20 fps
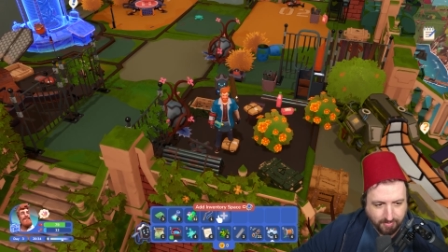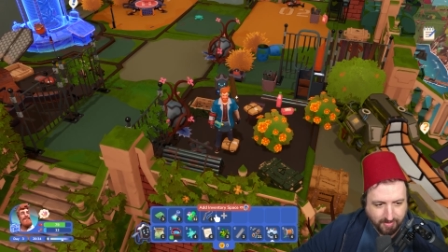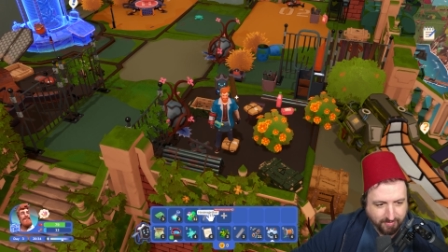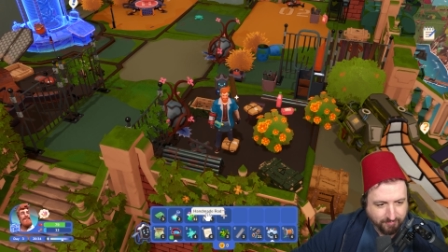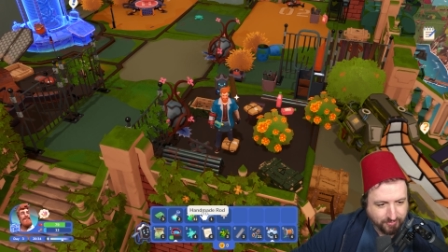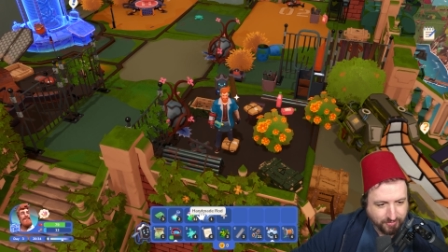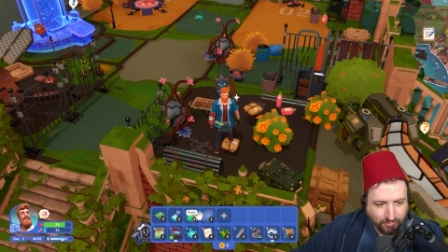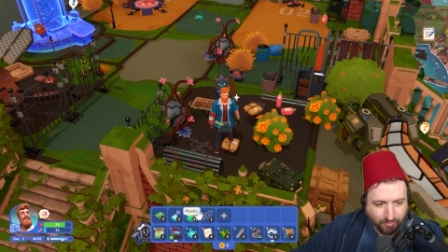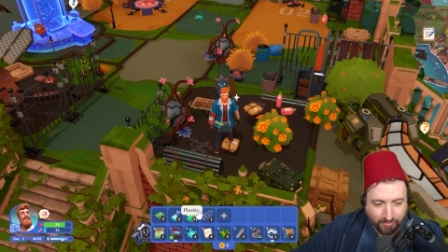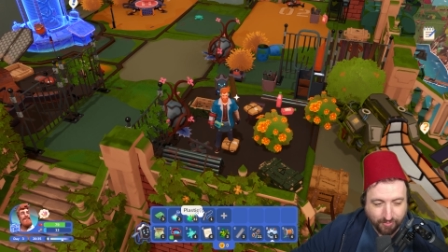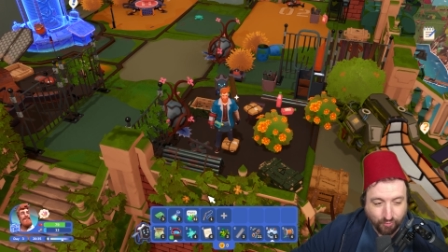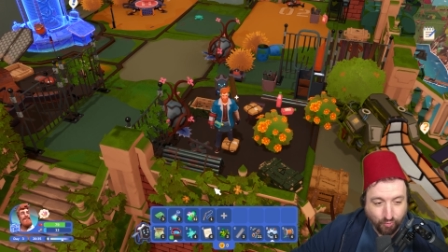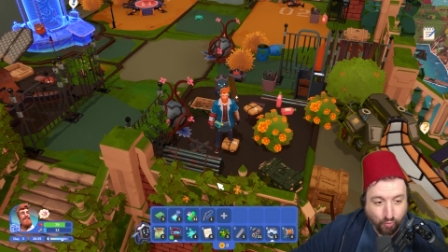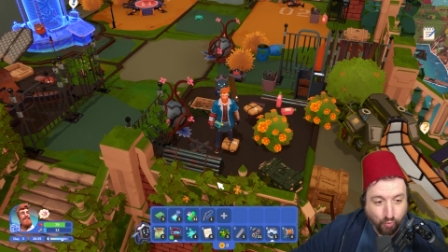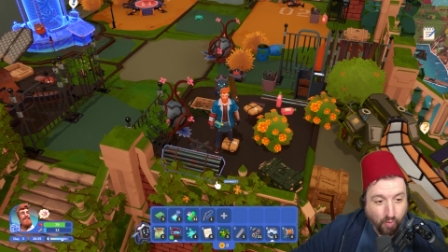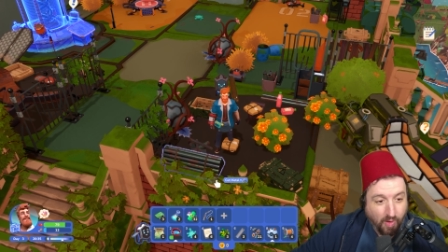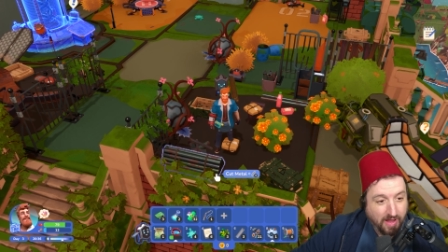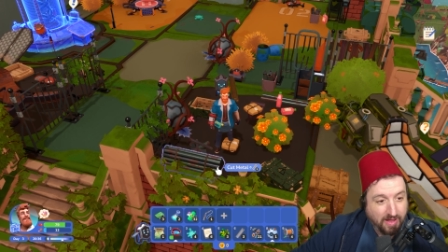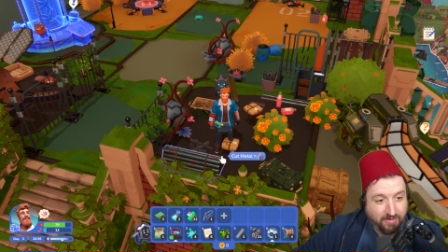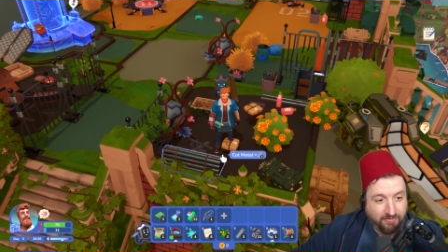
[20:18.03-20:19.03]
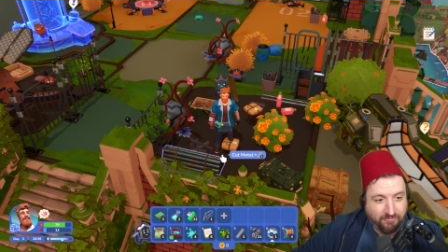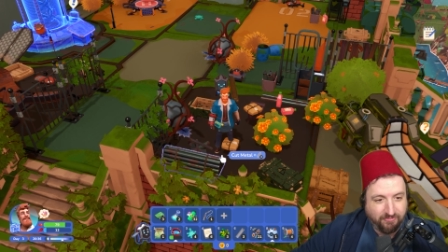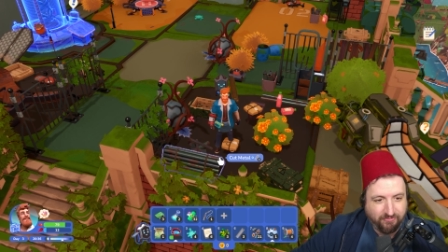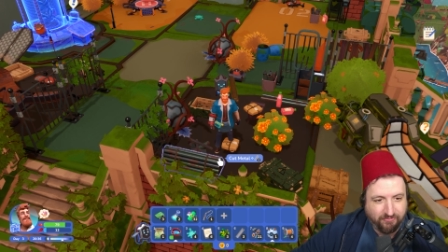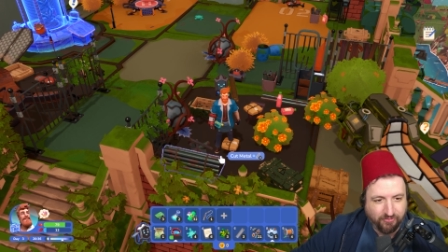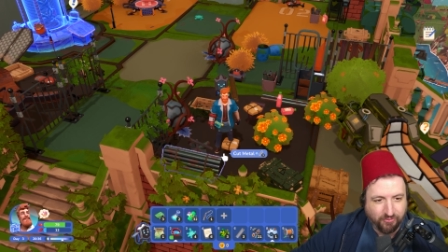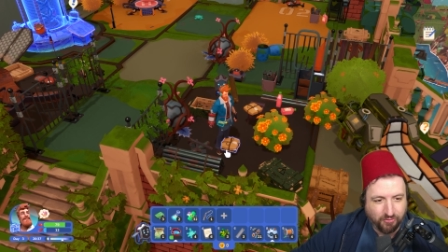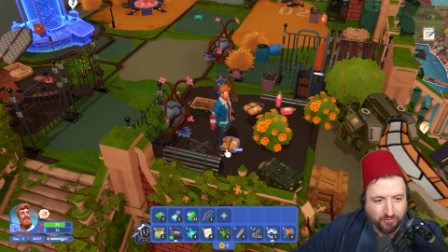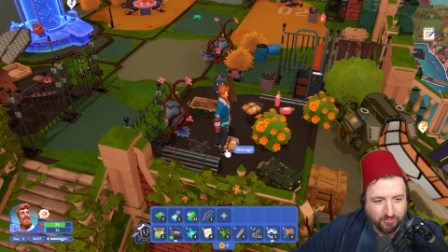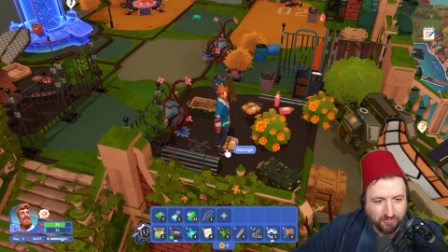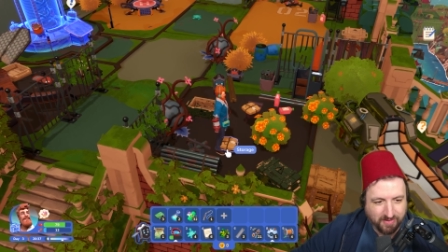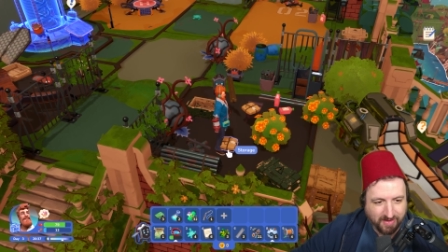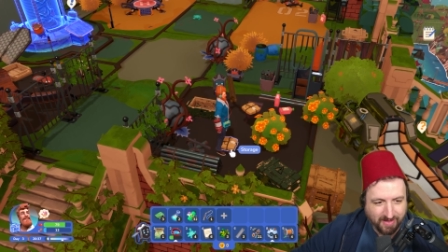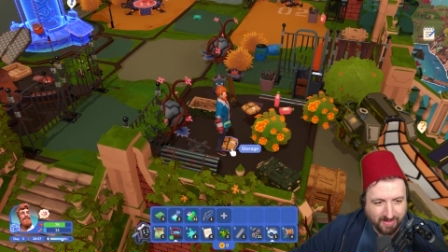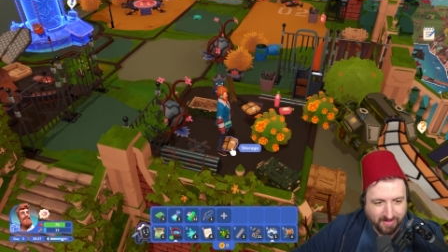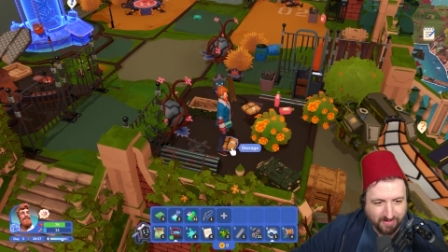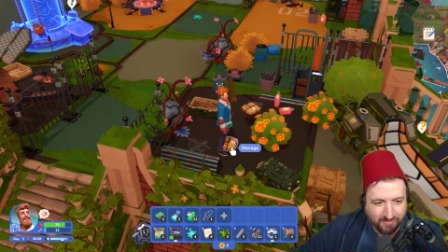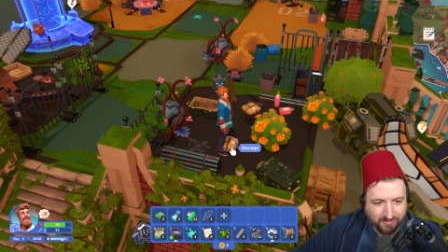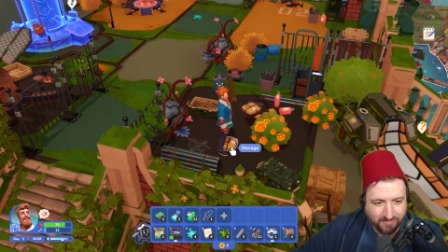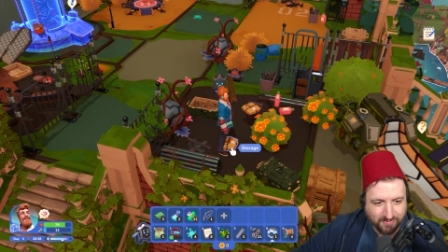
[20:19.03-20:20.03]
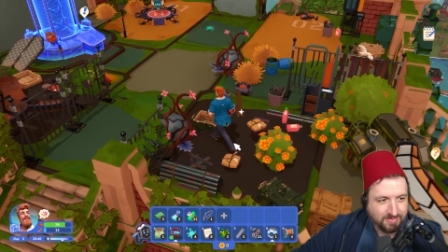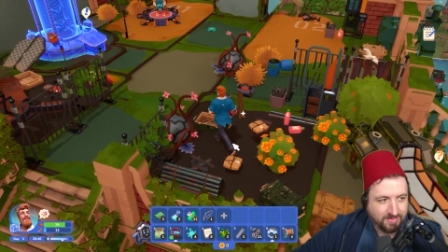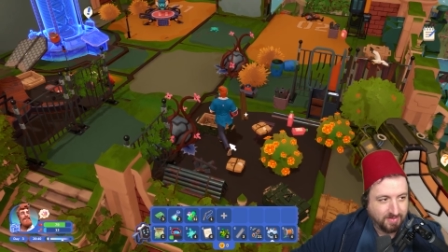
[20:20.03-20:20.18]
My inventory is way full now.